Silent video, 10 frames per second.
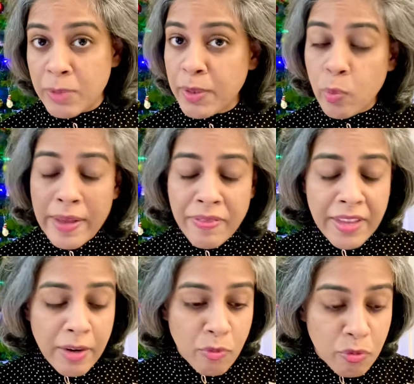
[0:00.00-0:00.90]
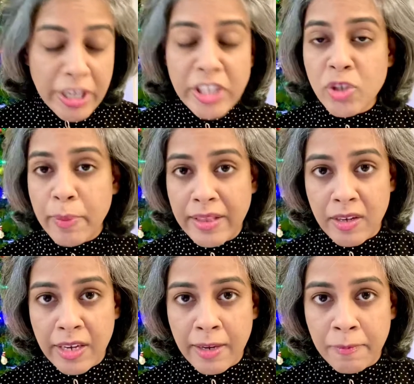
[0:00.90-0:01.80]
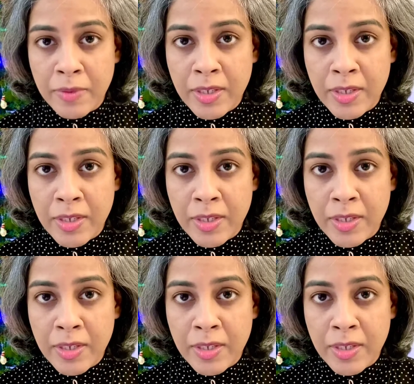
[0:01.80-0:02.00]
But when they reached Bethlehem,